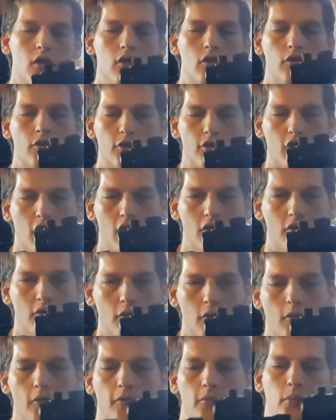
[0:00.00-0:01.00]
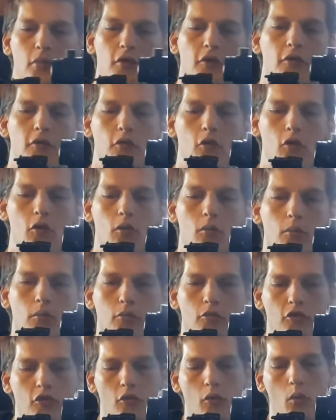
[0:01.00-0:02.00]
The gun
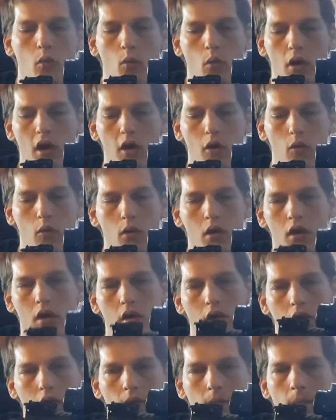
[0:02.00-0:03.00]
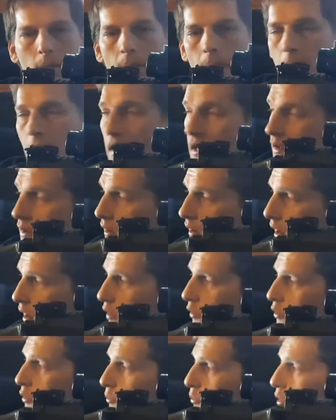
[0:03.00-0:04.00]
performs well. Out of
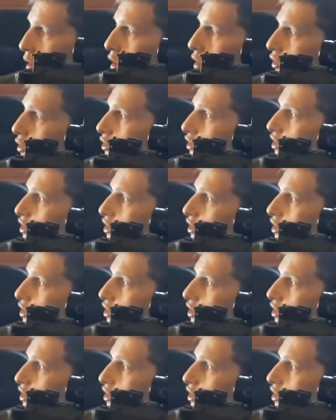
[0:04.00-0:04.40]
the box,